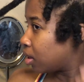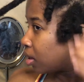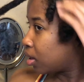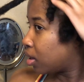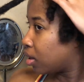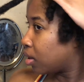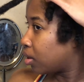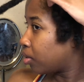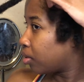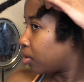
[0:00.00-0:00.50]

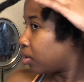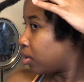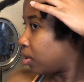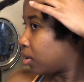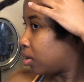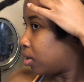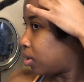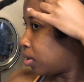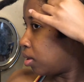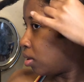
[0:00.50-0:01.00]

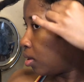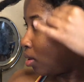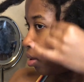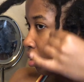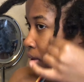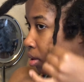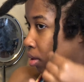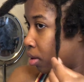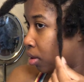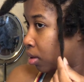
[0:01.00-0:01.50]

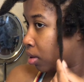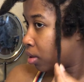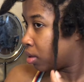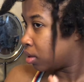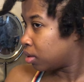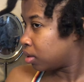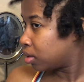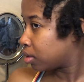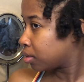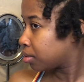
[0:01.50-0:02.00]

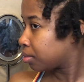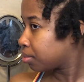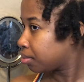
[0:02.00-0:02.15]
[no speech]